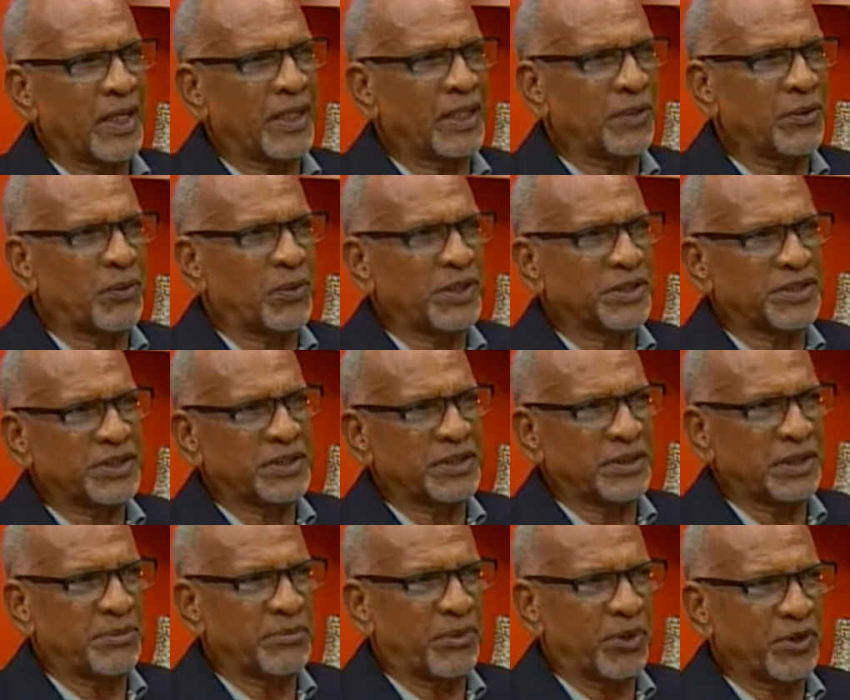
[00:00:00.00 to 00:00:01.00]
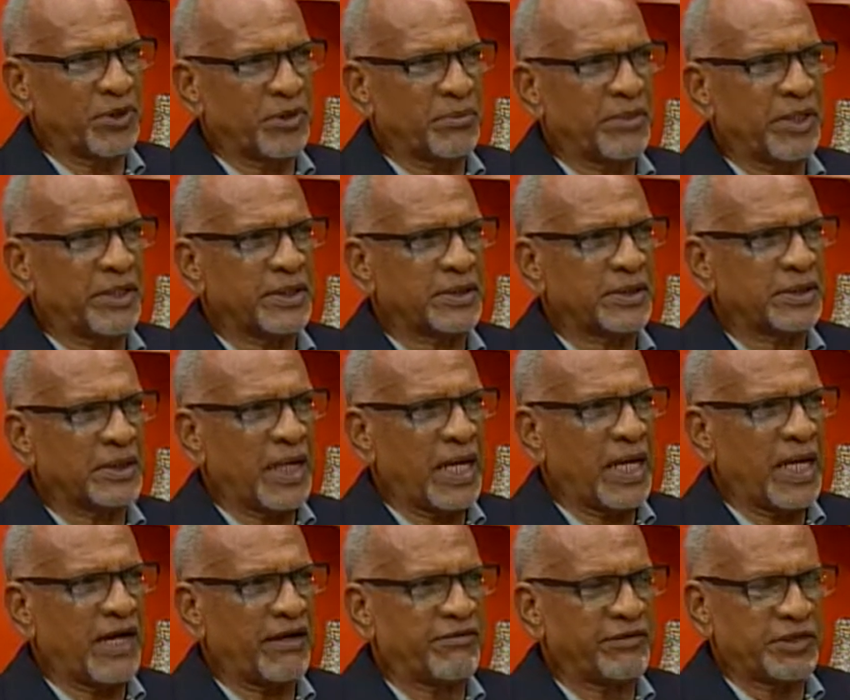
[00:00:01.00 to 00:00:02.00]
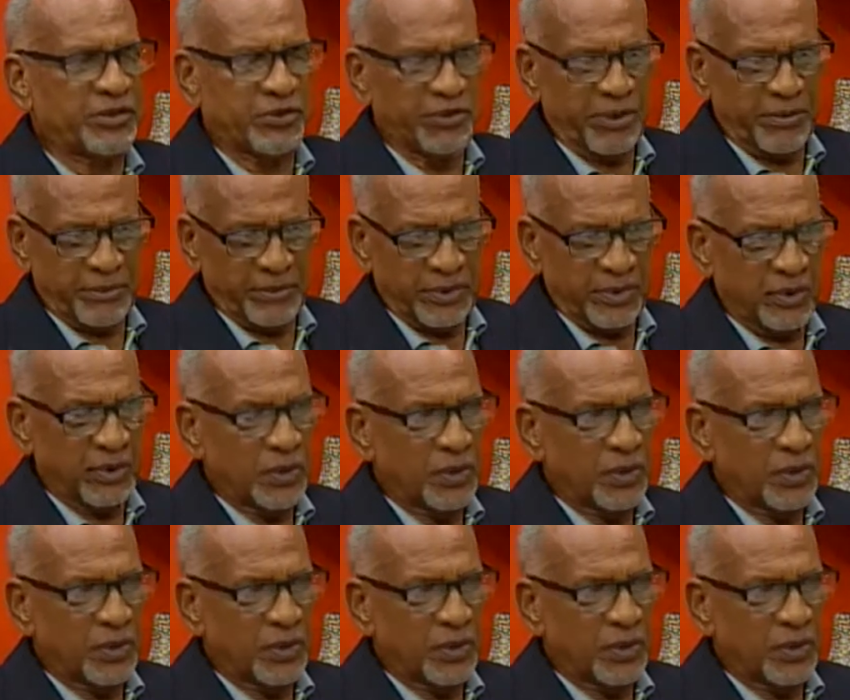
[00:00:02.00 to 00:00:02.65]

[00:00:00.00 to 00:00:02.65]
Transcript: at the Washington Monument, I Have a Dream.